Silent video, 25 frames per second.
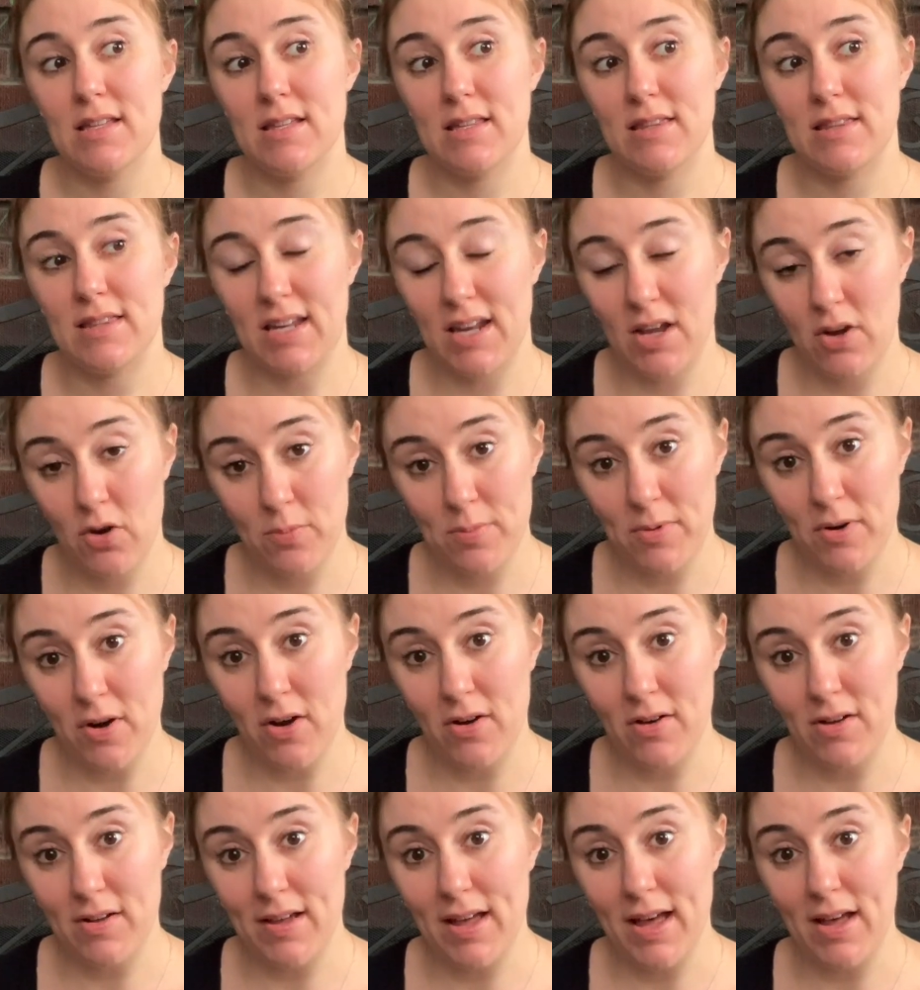that I hope you're
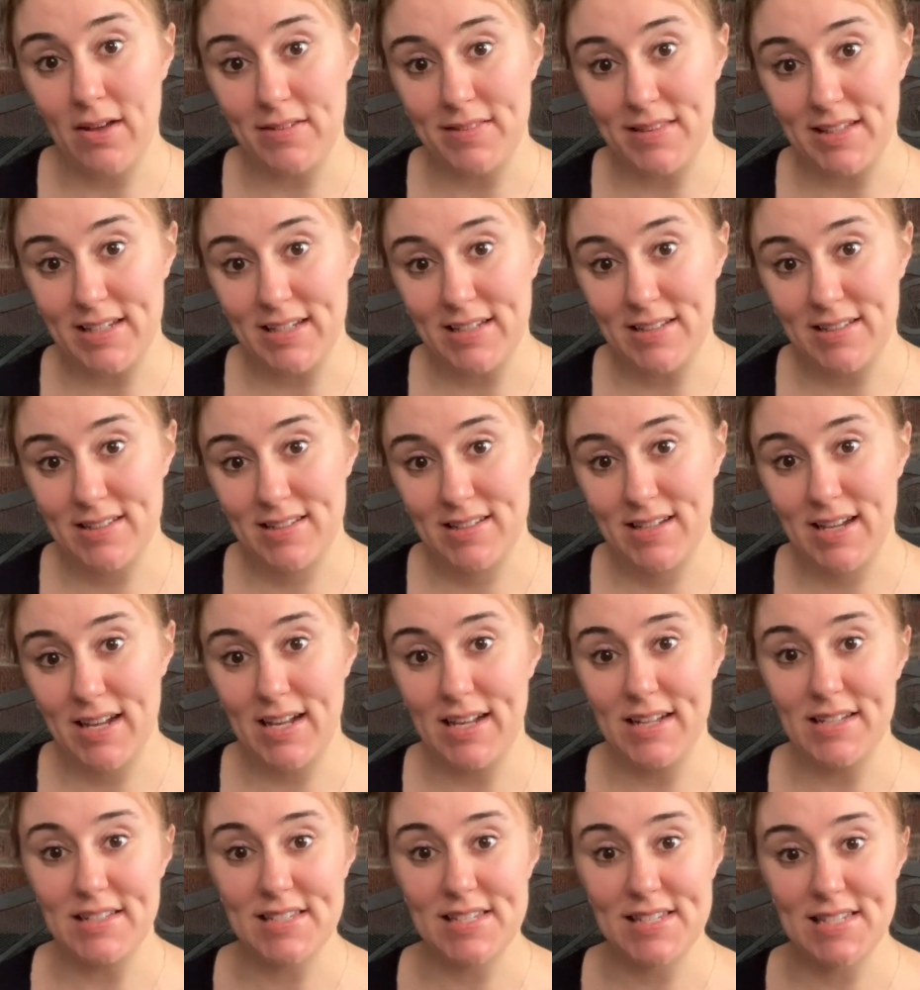all healthy
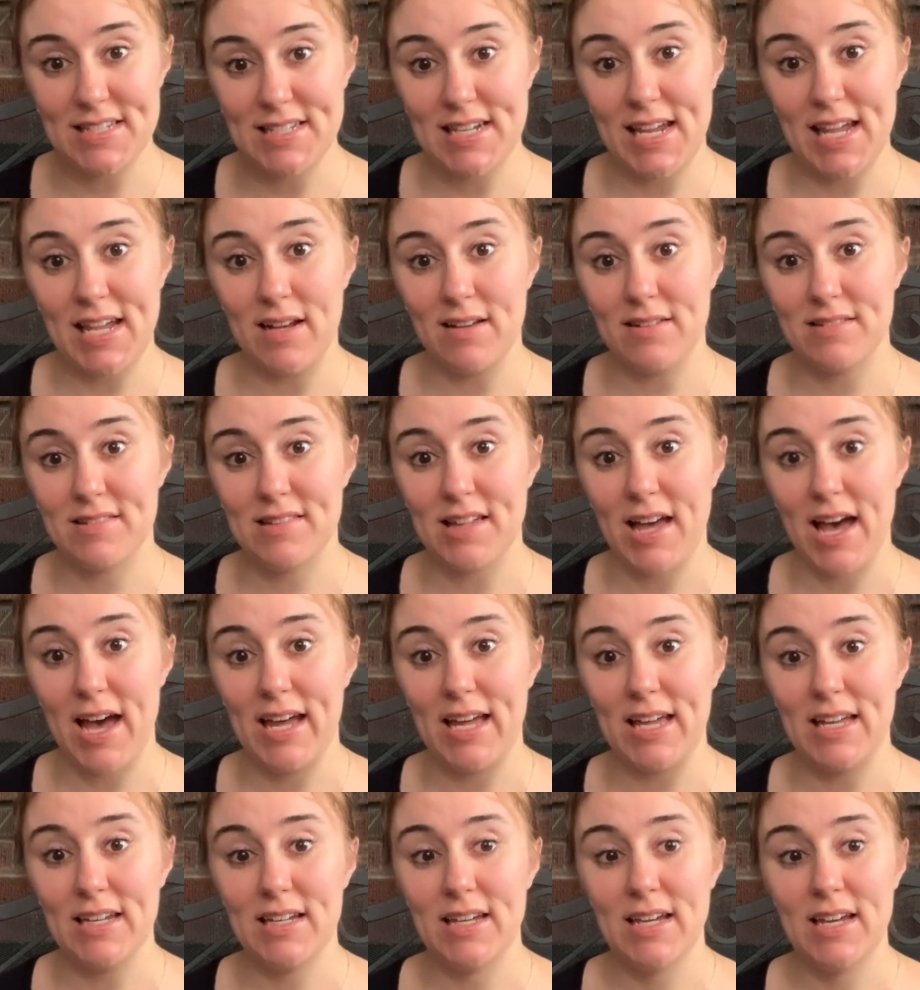and staying
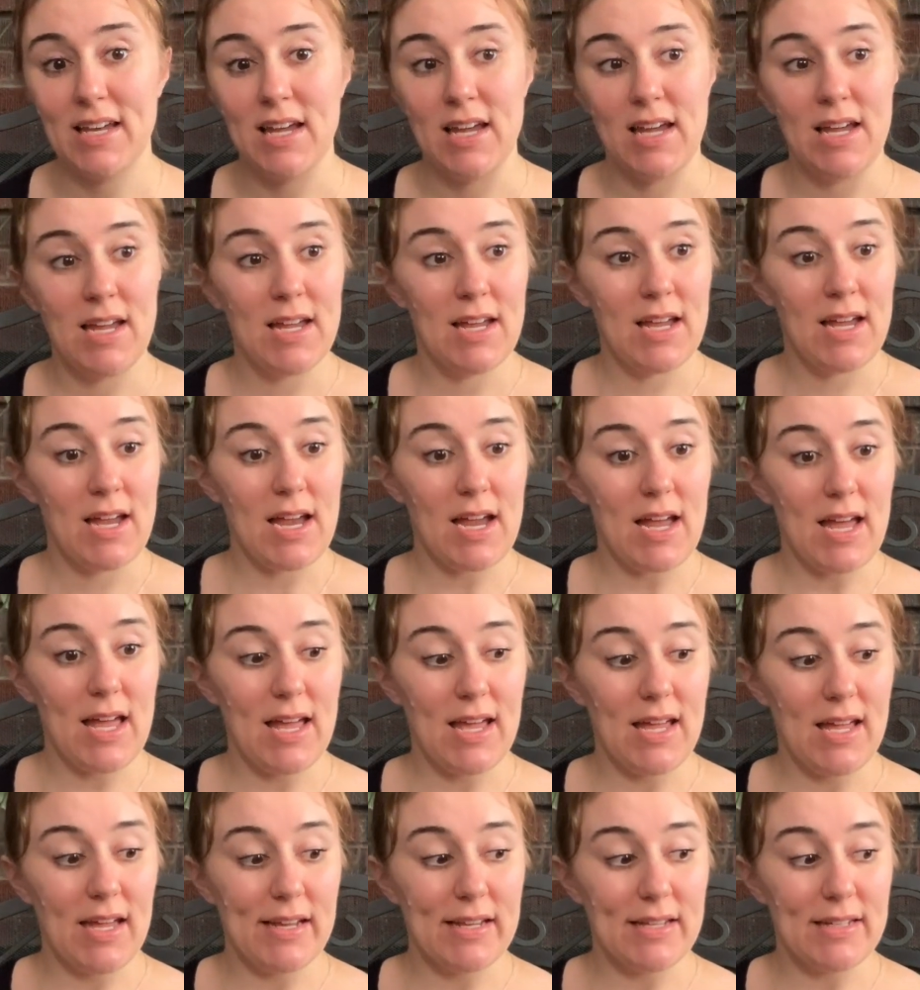inside
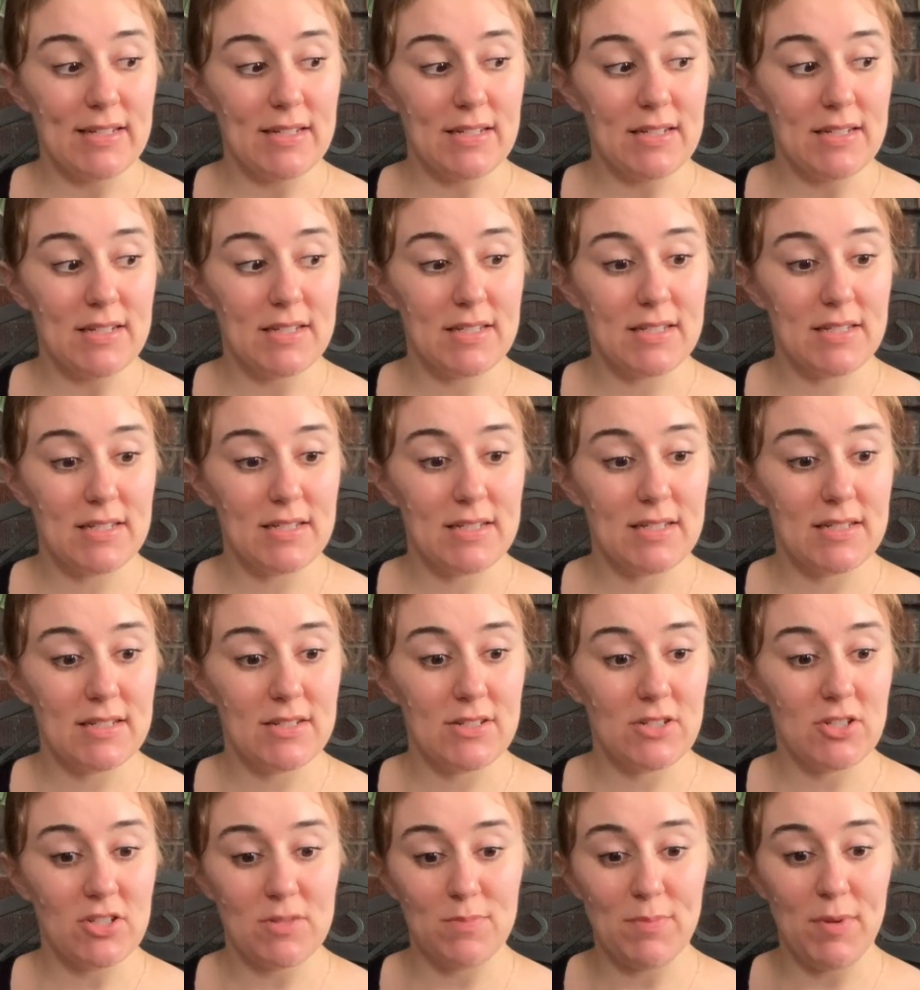and
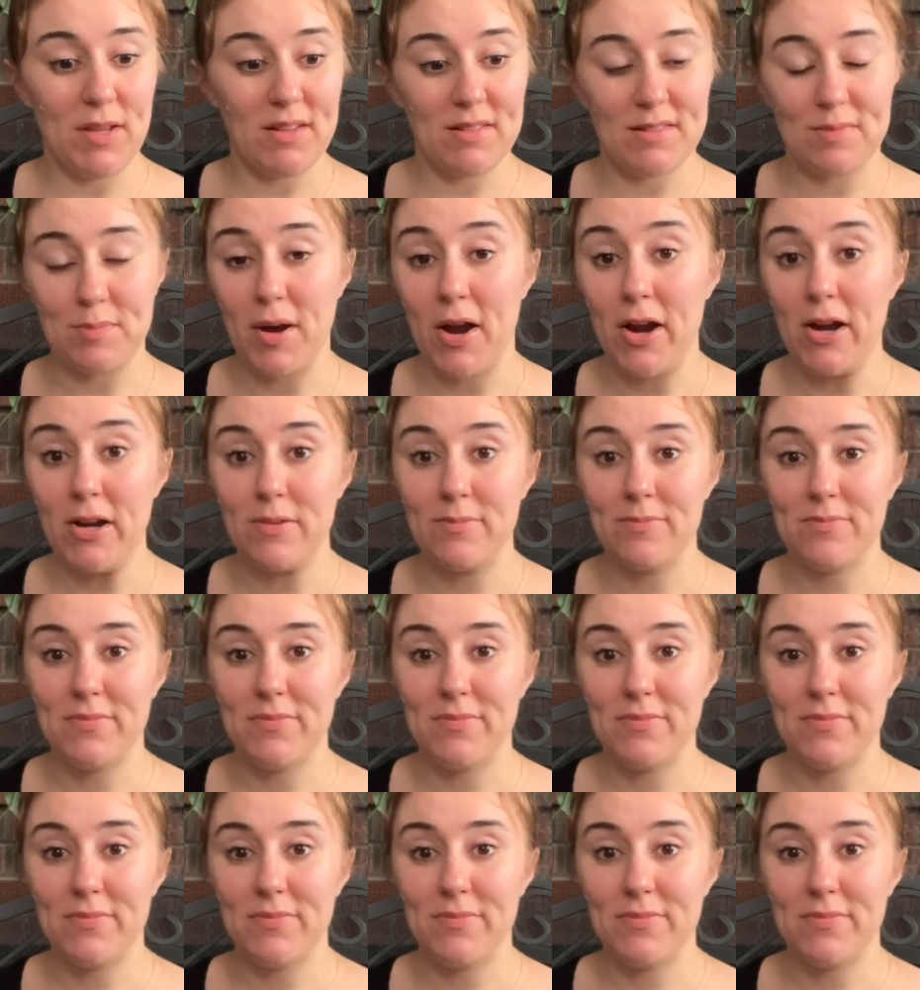just being smart.